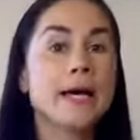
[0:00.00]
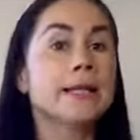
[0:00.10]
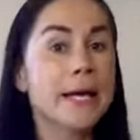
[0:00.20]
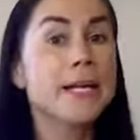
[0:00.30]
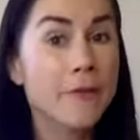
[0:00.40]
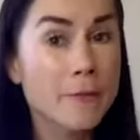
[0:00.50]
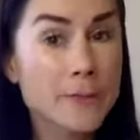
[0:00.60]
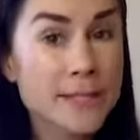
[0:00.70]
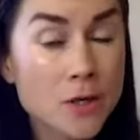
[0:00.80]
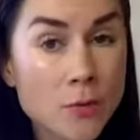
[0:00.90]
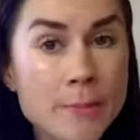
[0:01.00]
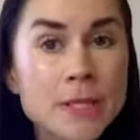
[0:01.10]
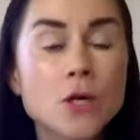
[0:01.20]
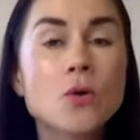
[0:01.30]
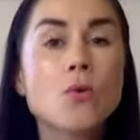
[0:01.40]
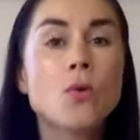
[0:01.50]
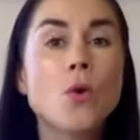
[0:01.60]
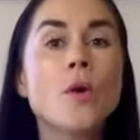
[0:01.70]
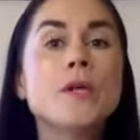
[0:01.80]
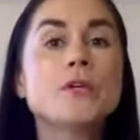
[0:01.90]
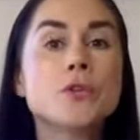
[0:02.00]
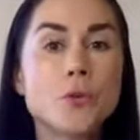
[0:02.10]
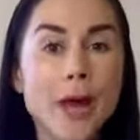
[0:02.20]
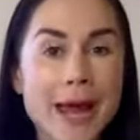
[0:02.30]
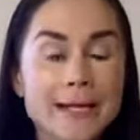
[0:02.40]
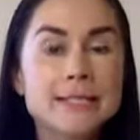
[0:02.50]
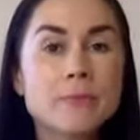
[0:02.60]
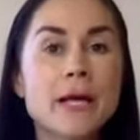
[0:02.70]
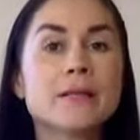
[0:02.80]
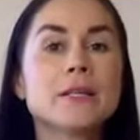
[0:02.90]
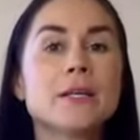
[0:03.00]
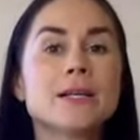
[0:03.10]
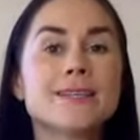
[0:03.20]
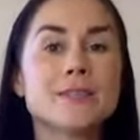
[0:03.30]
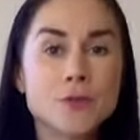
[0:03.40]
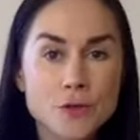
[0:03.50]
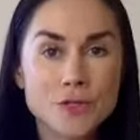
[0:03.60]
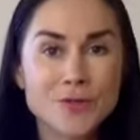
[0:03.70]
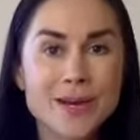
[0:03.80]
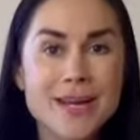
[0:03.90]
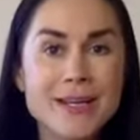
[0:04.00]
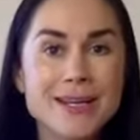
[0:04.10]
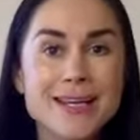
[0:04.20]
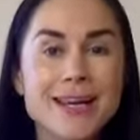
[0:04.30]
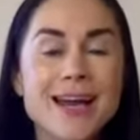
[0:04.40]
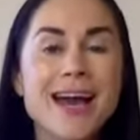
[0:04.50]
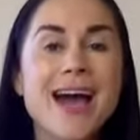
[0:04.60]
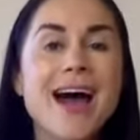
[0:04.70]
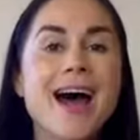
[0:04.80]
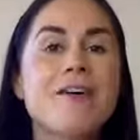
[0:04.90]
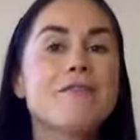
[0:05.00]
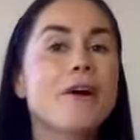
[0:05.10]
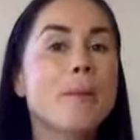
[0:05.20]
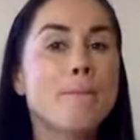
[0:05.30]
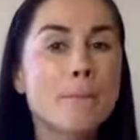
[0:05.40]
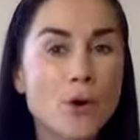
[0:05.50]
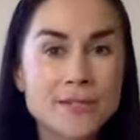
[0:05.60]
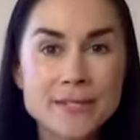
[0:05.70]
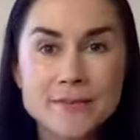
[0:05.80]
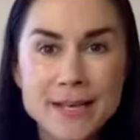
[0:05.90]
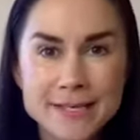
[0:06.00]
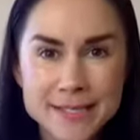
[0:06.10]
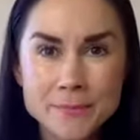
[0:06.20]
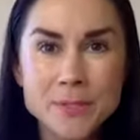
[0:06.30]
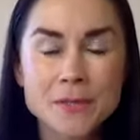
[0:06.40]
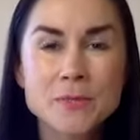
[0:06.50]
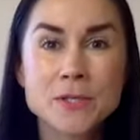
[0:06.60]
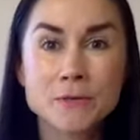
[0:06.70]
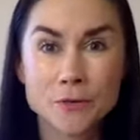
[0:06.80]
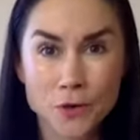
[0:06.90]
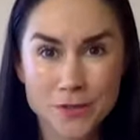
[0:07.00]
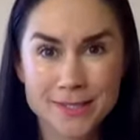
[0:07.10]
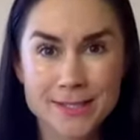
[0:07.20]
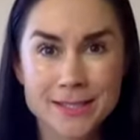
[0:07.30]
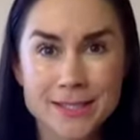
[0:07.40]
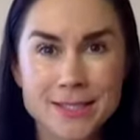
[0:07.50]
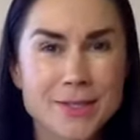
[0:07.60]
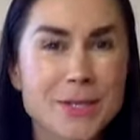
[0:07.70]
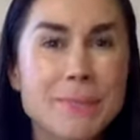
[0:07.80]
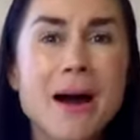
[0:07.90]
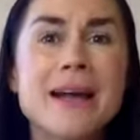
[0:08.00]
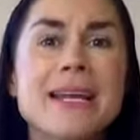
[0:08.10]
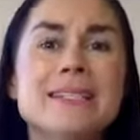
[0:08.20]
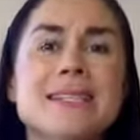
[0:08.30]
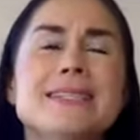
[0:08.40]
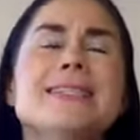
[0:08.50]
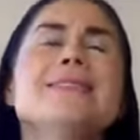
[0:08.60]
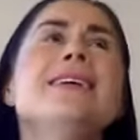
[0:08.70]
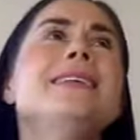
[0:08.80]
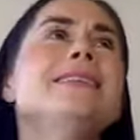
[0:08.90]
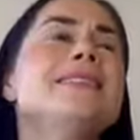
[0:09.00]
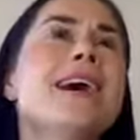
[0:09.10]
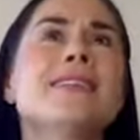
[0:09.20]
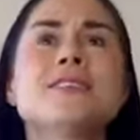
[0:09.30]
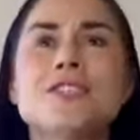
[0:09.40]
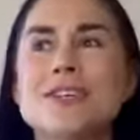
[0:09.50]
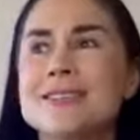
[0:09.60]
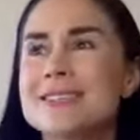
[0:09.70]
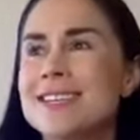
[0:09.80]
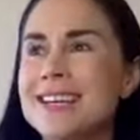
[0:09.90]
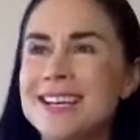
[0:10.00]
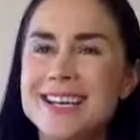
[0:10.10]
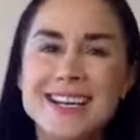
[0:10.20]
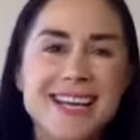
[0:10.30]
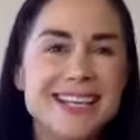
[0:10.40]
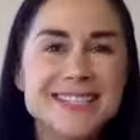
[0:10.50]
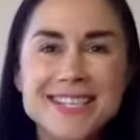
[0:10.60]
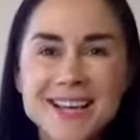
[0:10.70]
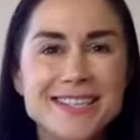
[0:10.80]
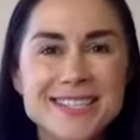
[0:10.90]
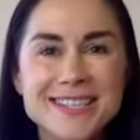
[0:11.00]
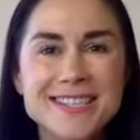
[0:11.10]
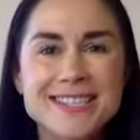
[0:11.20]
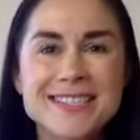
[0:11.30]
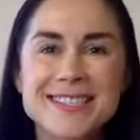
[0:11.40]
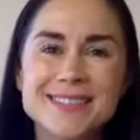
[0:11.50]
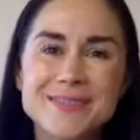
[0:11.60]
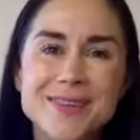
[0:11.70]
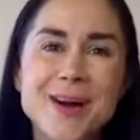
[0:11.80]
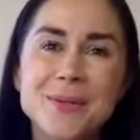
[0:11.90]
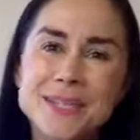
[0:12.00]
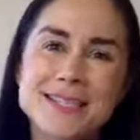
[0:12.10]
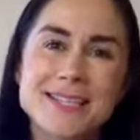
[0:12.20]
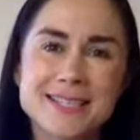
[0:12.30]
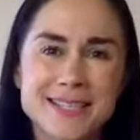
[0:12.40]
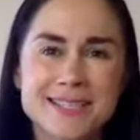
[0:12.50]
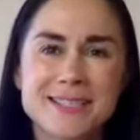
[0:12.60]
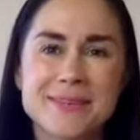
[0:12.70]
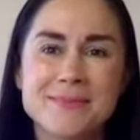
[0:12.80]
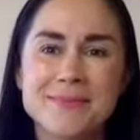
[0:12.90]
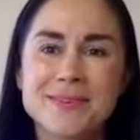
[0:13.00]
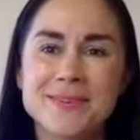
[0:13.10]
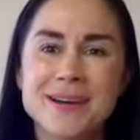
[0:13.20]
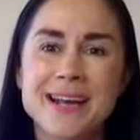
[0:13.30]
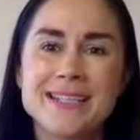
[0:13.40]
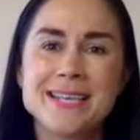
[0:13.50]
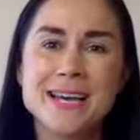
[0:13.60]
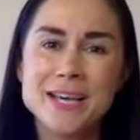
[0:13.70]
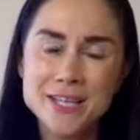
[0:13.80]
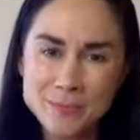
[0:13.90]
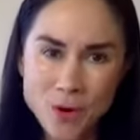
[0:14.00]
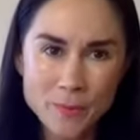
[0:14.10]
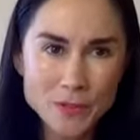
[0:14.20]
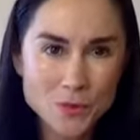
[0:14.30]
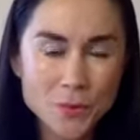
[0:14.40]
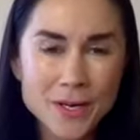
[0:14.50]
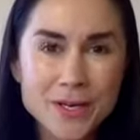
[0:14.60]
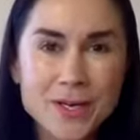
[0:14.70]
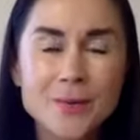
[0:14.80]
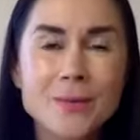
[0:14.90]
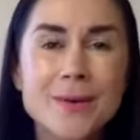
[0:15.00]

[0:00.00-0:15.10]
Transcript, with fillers: yeah, 95% of women who going through explant surgery have most of their symptoms reversed. So the body is an intelligent, intelligent, holistic system, right? The moment we